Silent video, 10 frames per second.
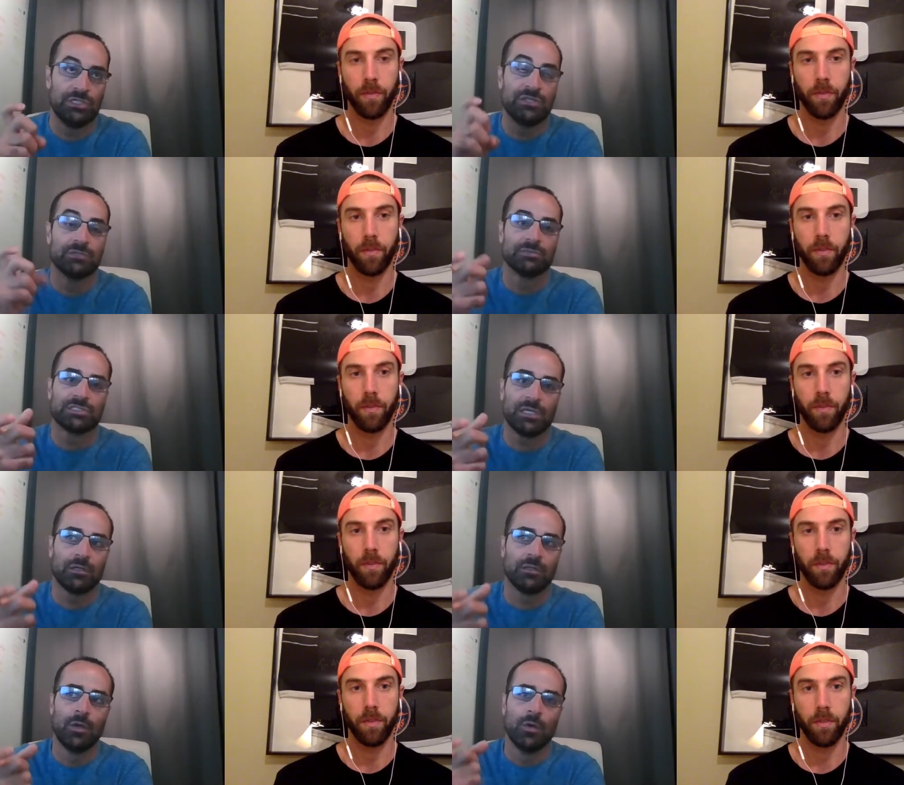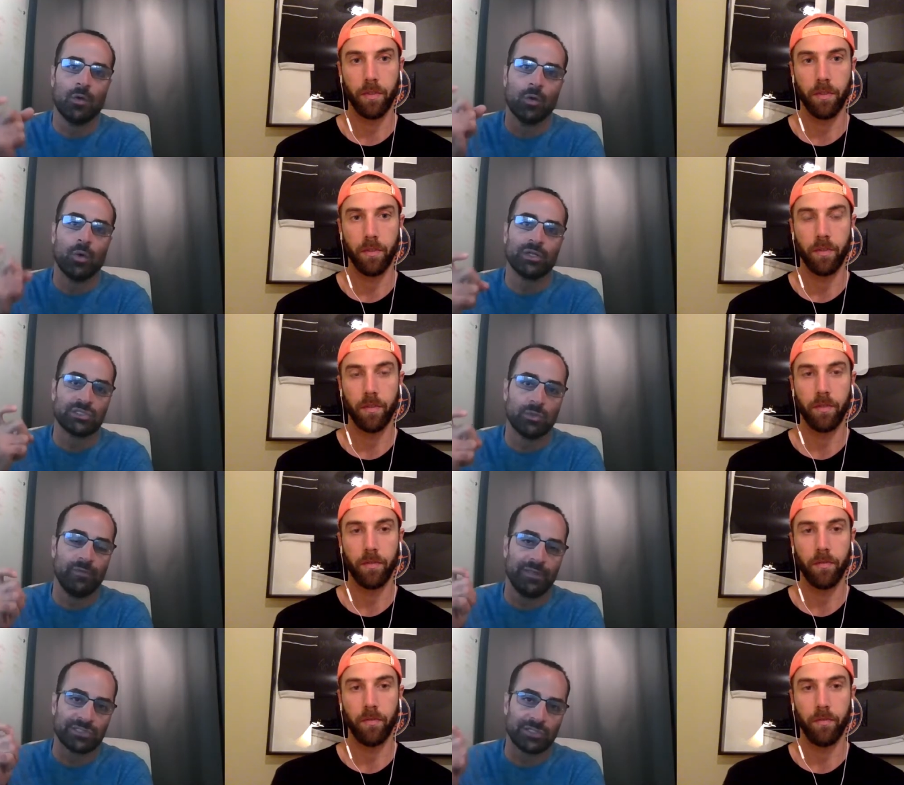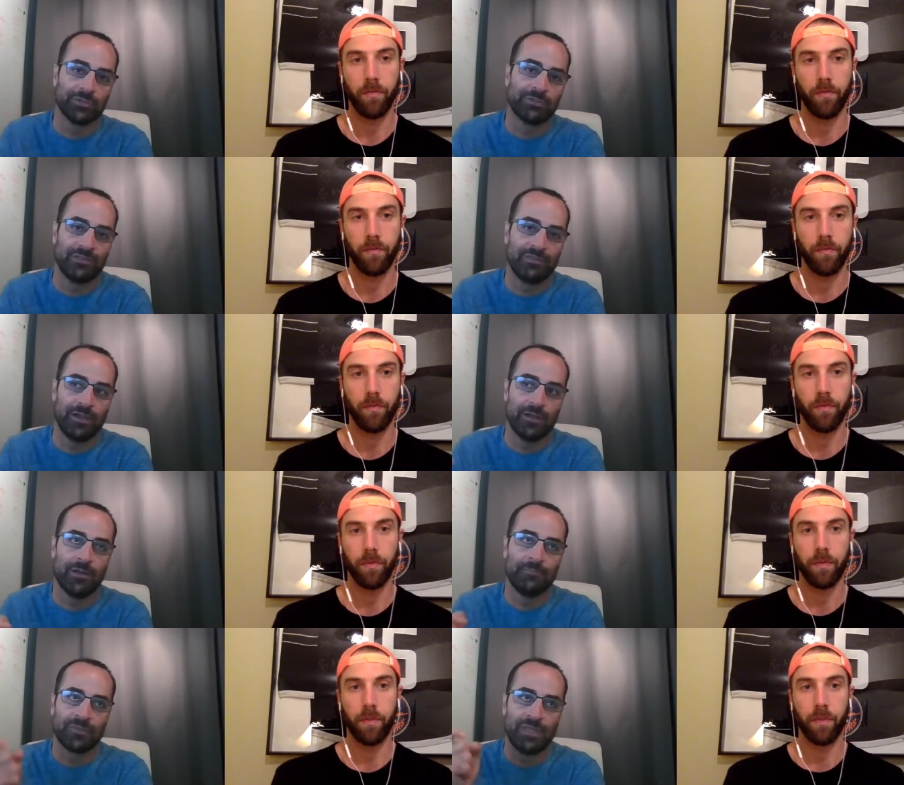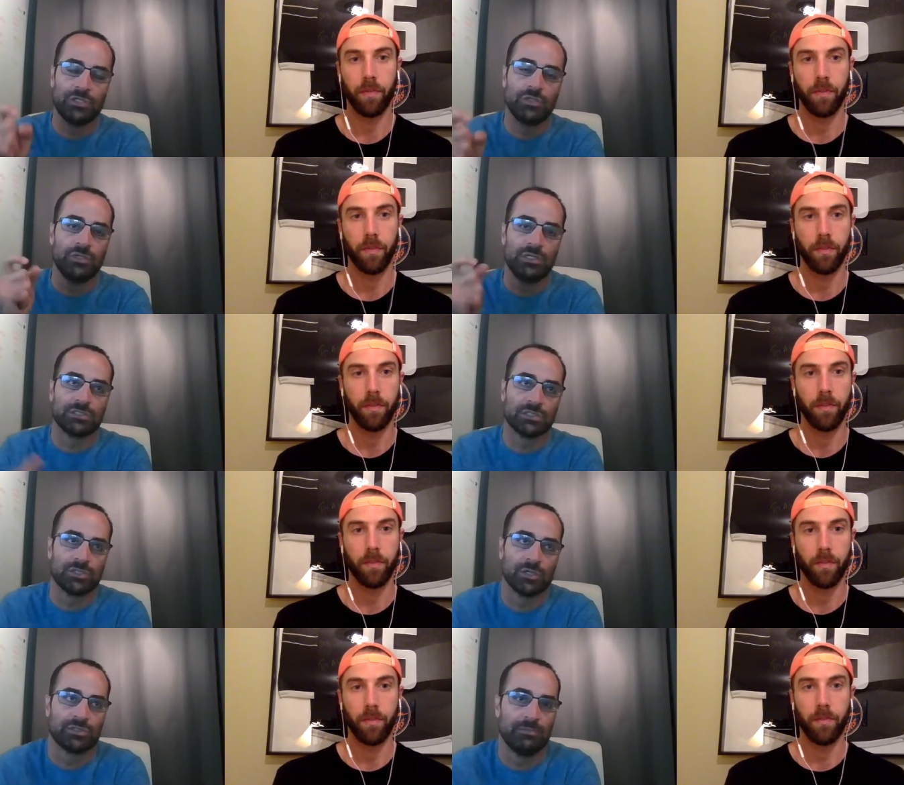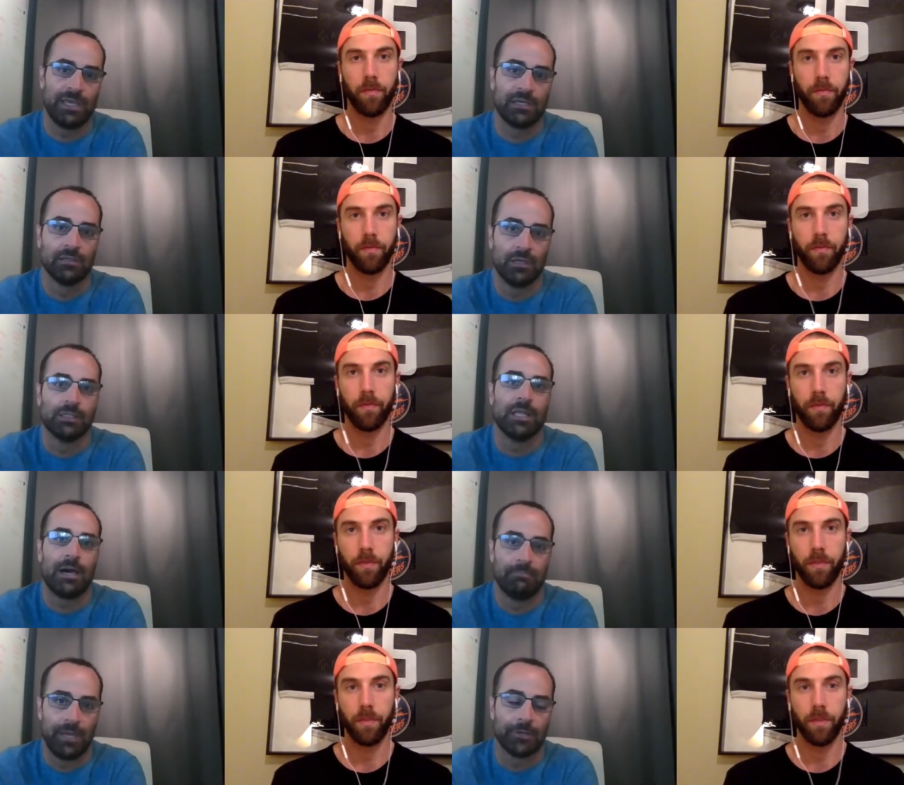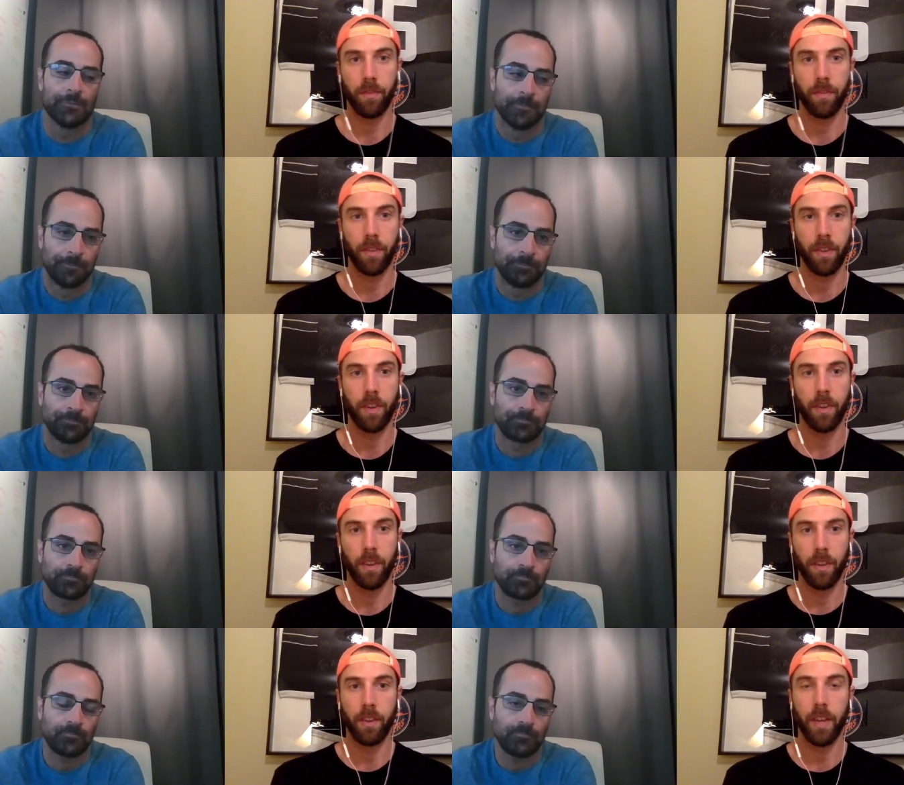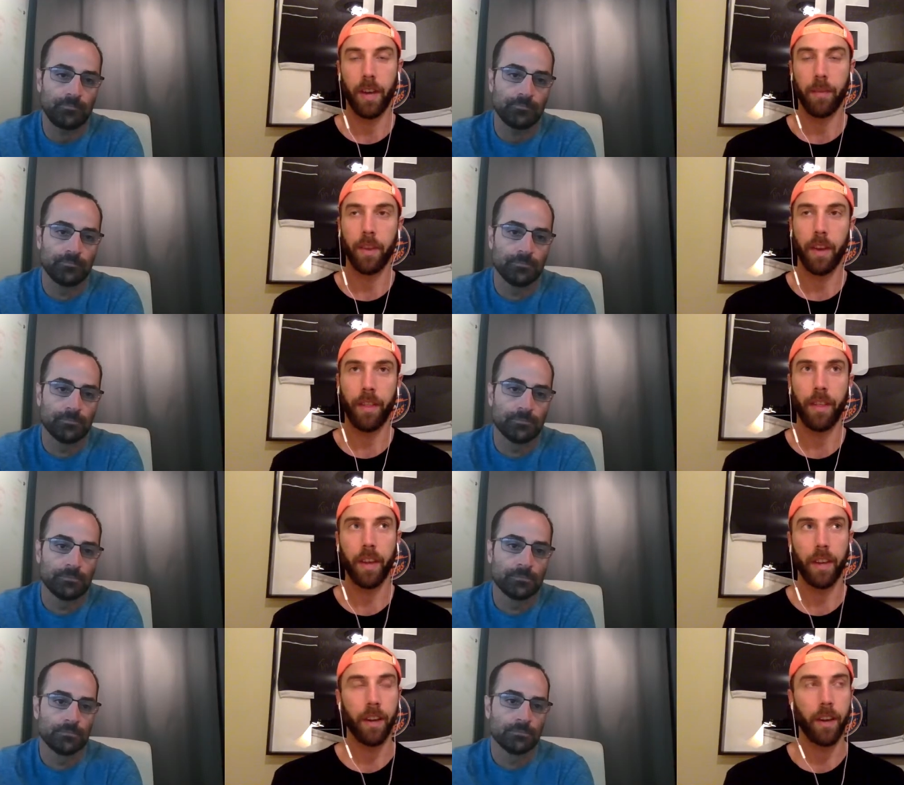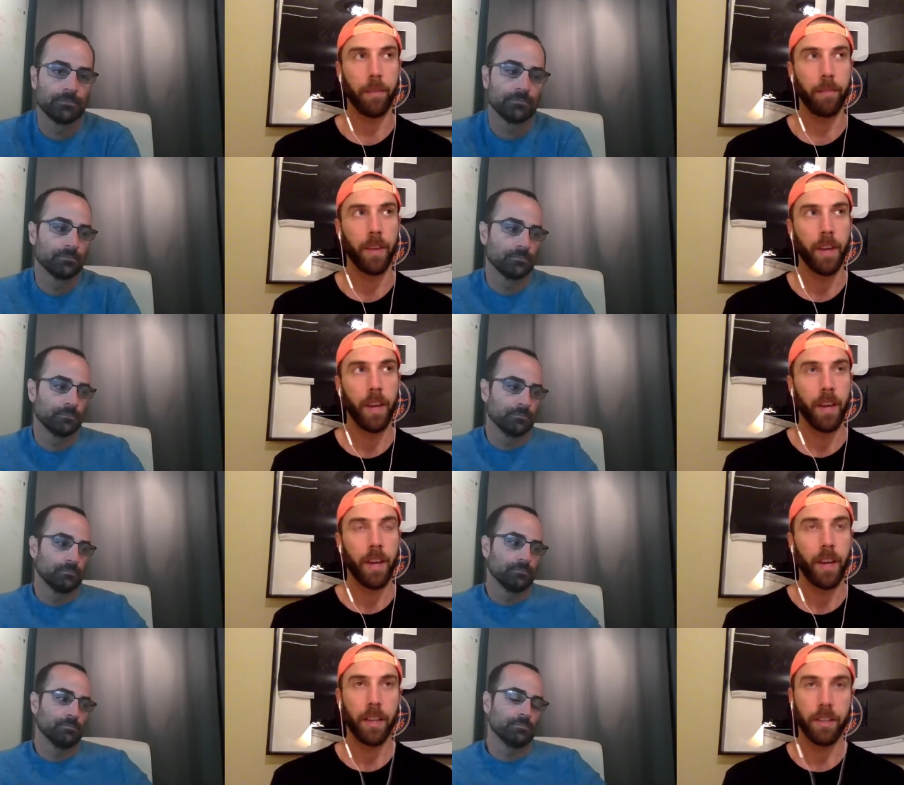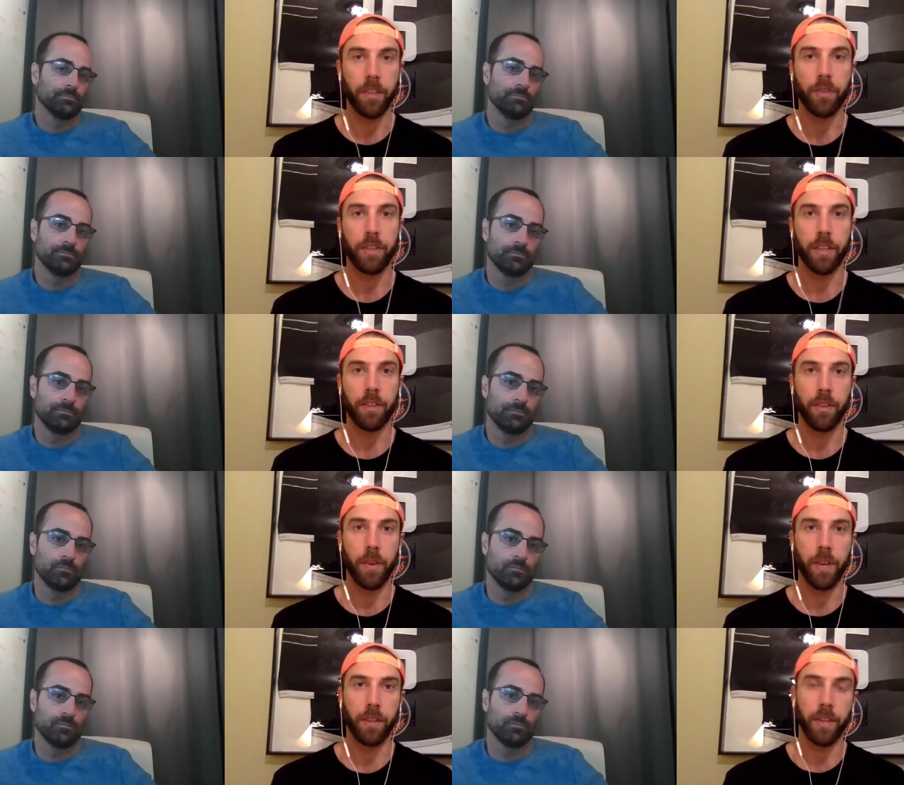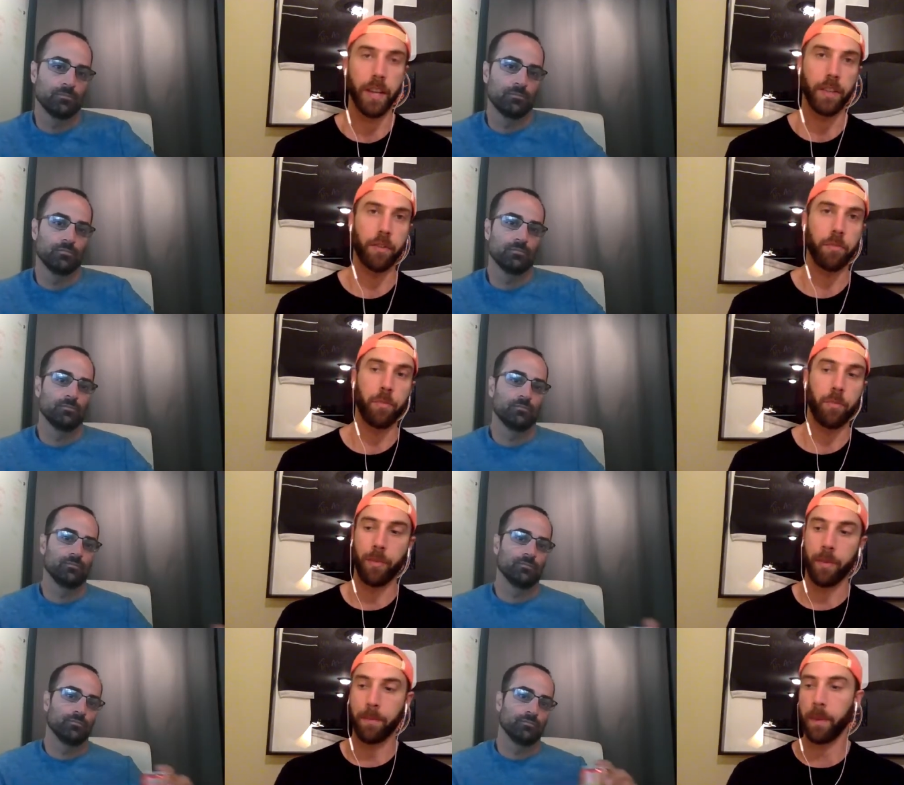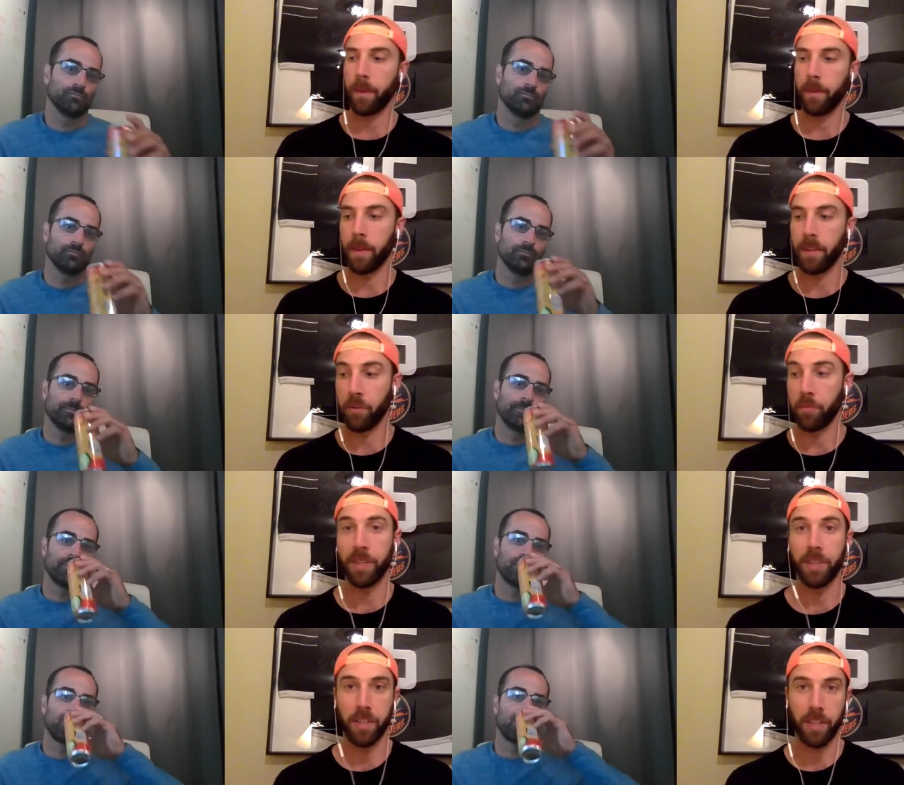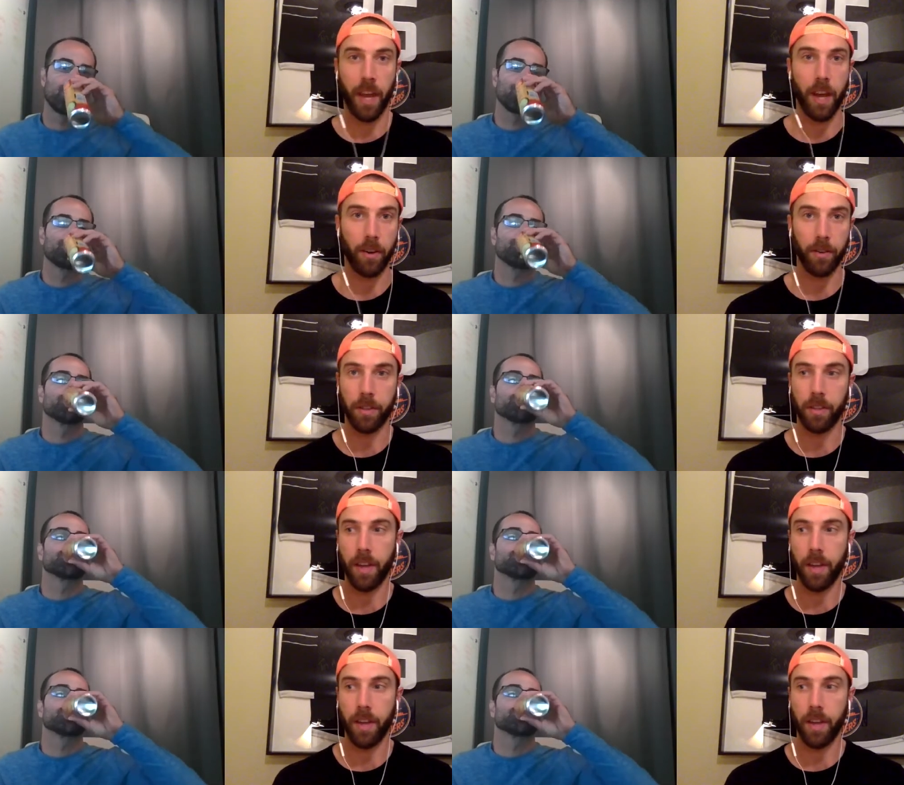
Speaker 1: them to tell or what is the one that's currently there that you need to start to make a lot better?
Speaker 2: Yeah, I think um, it's interesting too as as your as your business scales